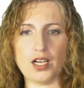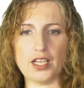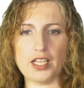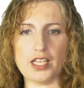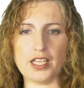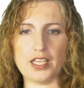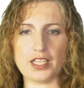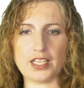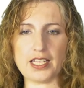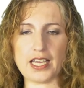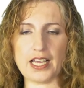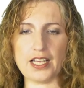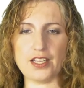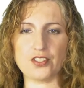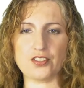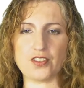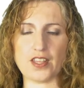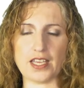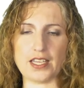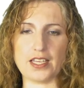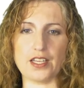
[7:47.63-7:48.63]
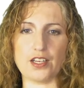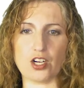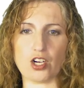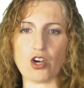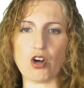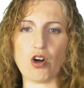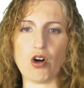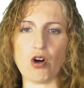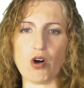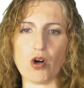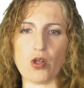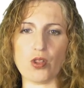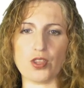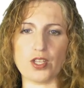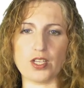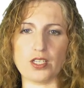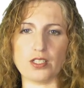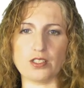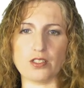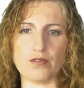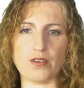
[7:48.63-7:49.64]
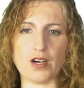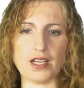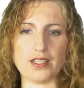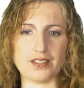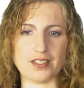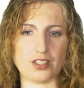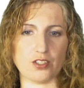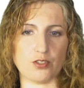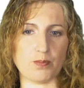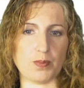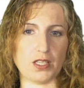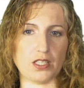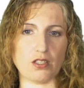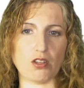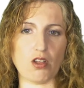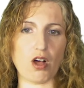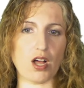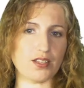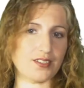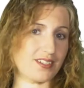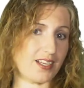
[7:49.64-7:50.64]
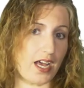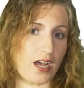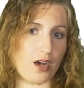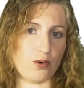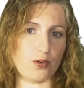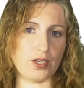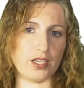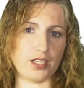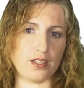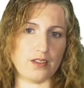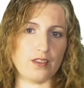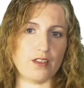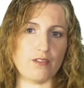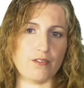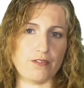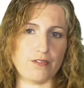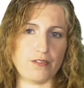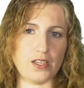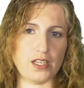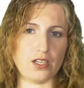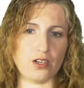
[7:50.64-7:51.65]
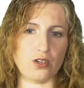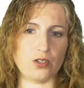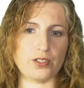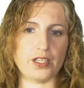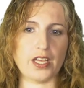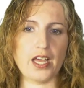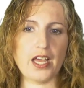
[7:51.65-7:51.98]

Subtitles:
in case they get a call that a device has been lost out in the field.